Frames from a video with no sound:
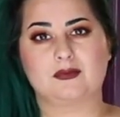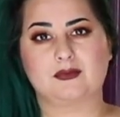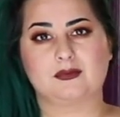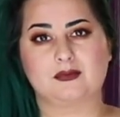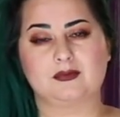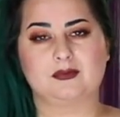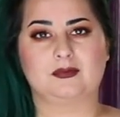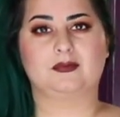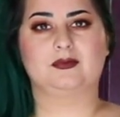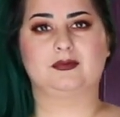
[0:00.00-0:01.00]

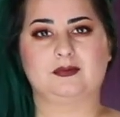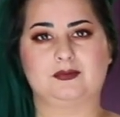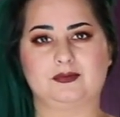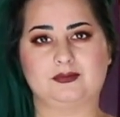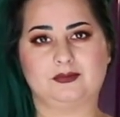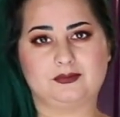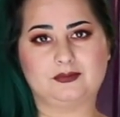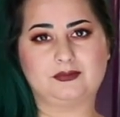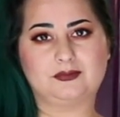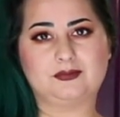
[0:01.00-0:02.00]

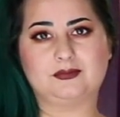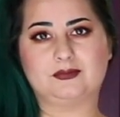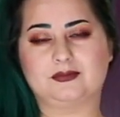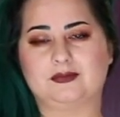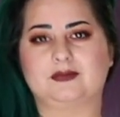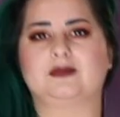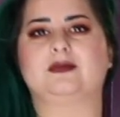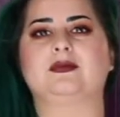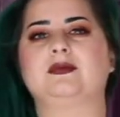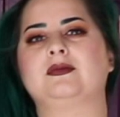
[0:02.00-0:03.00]

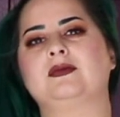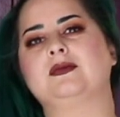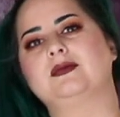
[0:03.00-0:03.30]
[no speech]